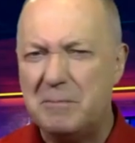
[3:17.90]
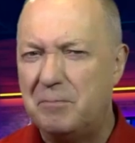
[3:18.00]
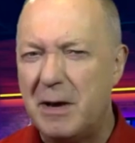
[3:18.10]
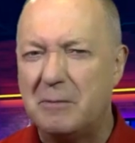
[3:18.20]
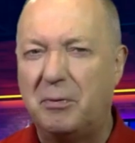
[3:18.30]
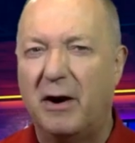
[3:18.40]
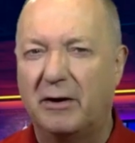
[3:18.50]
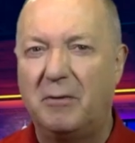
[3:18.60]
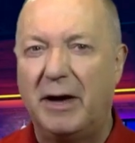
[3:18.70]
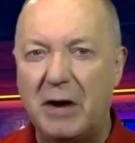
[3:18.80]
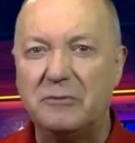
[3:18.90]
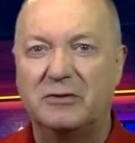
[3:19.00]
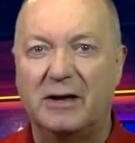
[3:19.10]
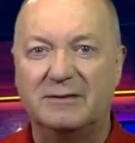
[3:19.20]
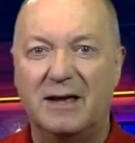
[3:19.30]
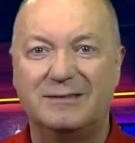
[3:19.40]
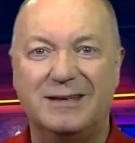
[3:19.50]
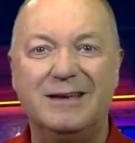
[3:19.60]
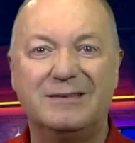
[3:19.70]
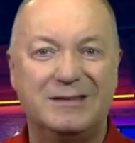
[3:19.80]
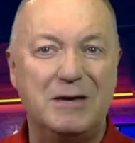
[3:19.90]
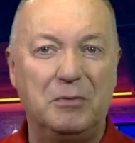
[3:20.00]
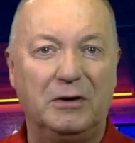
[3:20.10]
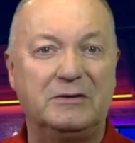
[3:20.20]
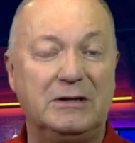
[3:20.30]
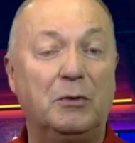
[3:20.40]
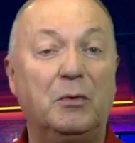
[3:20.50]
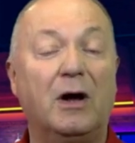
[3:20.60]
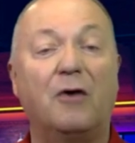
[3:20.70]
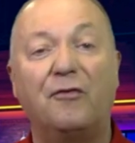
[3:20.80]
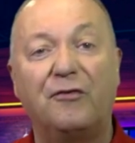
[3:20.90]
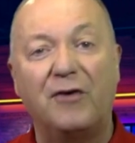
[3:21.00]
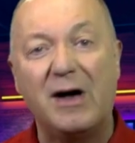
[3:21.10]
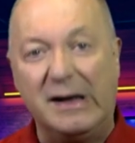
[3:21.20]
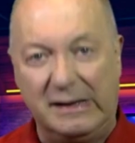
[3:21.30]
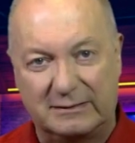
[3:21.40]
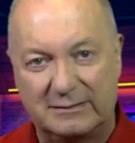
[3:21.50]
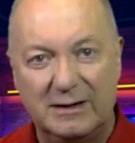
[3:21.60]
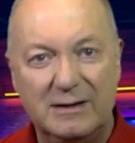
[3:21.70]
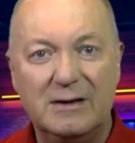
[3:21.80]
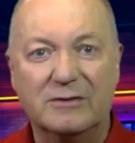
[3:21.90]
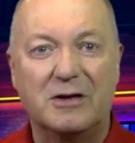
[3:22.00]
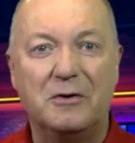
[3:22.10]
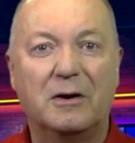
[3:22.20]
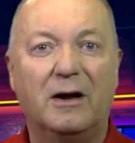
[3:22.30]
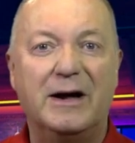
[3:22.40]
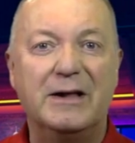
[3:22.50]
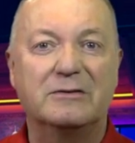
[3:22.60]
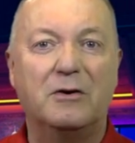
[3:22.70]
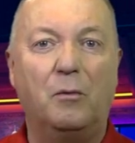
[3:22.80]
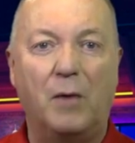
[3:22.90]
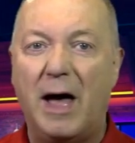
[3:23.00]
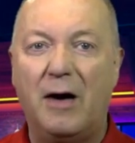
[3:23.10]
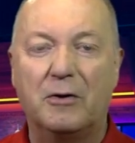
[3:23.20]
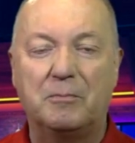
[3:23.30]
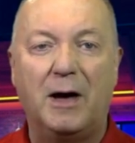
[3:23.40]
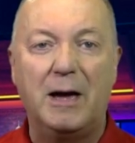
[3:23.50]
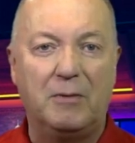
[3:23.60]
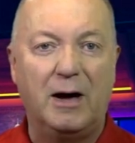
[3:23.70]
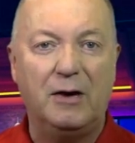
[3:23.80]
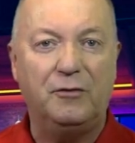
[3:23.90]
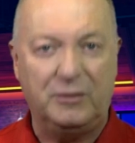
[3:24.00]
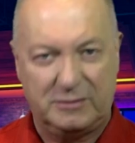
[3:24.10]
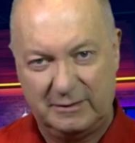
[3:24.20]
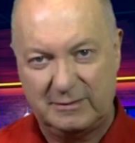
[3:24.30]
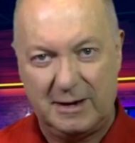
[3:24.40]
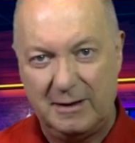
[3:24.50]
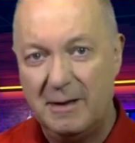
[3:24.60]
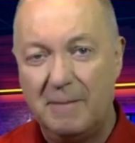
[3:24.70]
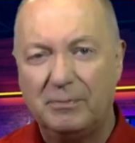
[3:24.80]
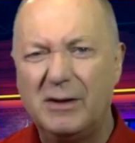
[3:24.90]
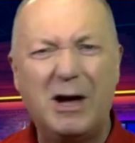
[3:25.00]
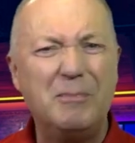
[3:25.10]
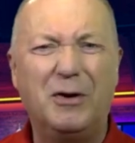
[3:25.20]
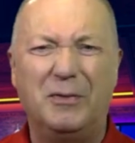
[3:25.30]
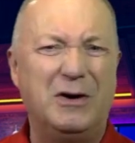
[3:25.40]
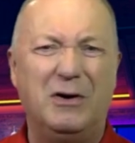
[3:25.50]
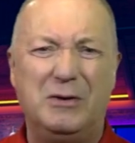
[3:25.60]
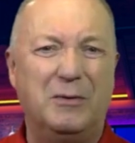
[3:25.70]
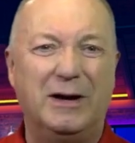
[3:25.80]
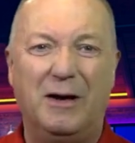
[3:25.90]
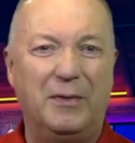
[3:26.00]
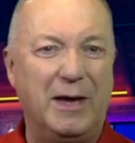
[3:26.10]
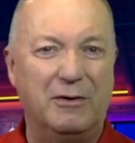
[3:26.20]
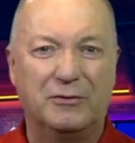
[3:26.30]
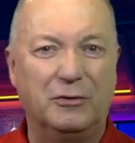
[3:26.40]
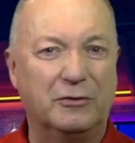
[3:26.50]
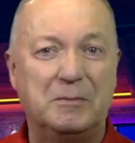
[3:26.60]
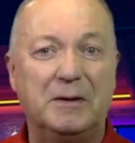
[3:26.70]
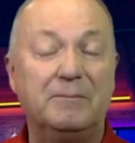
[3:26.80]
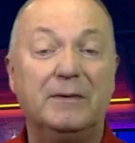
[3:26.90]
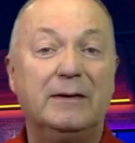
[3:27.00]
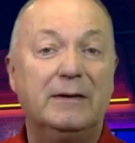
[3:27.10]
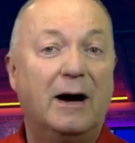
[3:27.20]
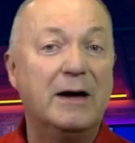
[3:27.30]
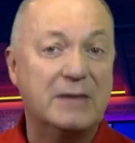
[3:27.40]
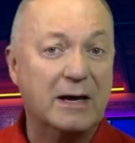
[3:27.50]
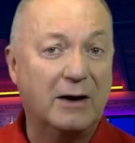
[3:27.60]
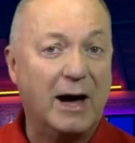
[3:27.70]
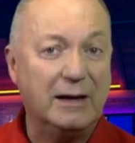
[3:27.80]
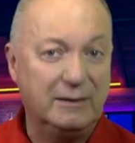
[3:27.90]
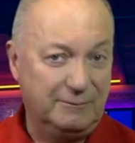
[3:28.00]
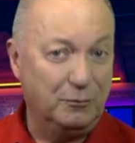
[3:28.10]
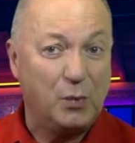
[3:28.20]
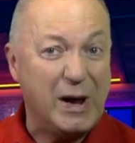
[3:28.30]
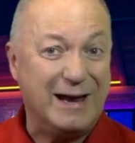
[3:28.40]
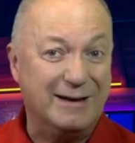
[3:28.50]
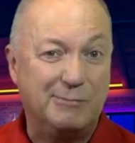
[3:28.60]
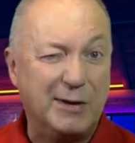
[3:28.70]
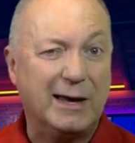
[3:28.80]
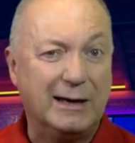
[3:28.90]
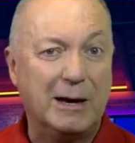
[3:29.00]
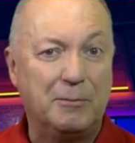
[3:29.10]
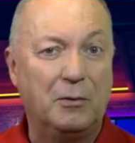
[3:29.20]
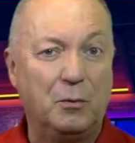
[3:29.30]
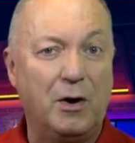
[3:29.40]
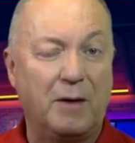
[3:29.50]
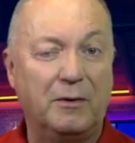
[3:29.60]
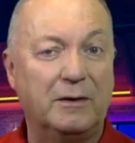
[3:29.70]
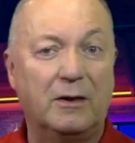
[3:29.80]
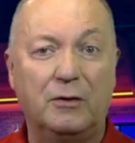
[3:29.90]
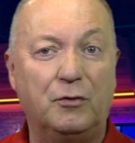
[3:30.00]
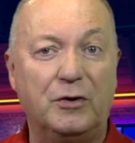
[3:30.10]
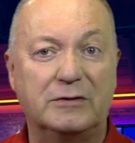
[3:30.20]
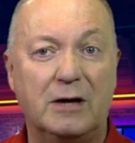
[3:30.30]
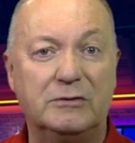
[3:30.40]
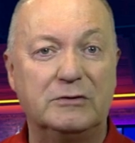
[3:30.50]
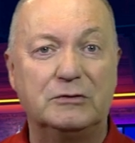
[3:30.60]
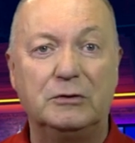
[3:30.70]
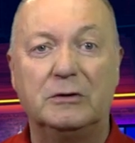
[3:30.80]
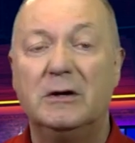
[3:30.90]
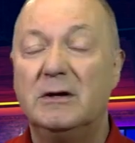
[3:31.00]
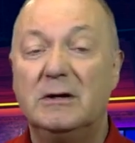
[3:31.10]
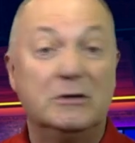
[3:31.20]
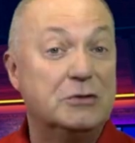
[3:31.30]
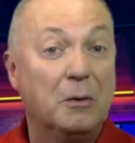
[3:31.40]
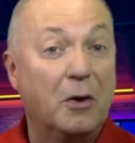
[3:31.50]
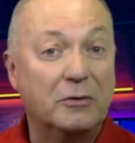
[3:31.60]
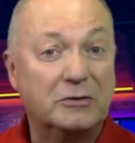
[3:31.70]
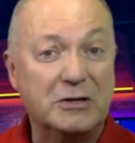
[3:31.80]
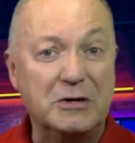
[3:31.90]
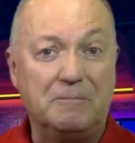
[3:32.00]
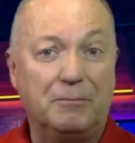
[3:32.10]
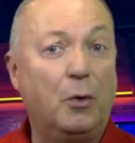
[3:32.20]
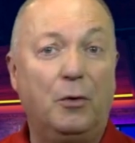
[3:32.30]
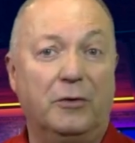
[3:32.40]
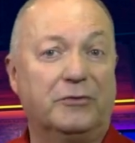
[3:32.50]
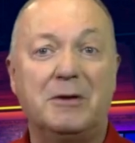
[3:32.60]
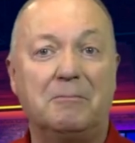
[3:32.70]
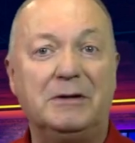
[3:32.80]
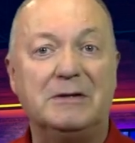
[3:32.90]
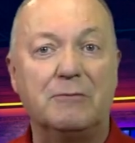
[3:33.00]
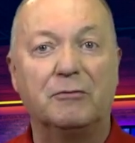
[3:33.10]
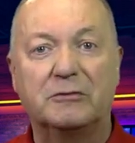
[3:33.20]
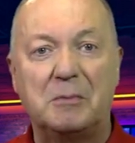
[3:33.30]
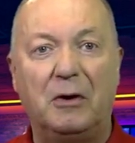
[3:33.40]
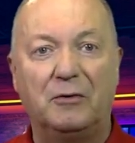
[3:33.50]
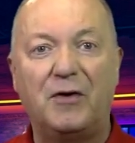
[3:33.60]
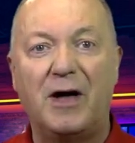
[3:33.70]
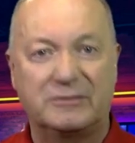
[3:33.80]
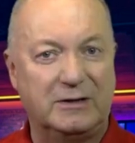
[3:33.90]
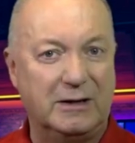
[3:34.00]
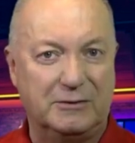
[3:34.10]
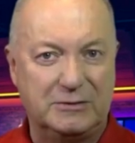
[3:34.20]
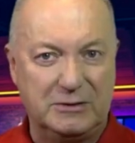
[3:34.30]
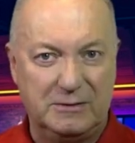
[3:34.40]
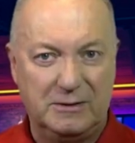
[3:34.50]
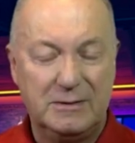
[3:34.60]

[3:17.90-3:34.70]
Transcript: big part of my own success is the ability to work fast, so clients are wowed by my efficiency. Now, I'm not the only one out there, of course, but I think I win picking up on work that other voiceovers took too long to do, or simply didn't respond fast enough to.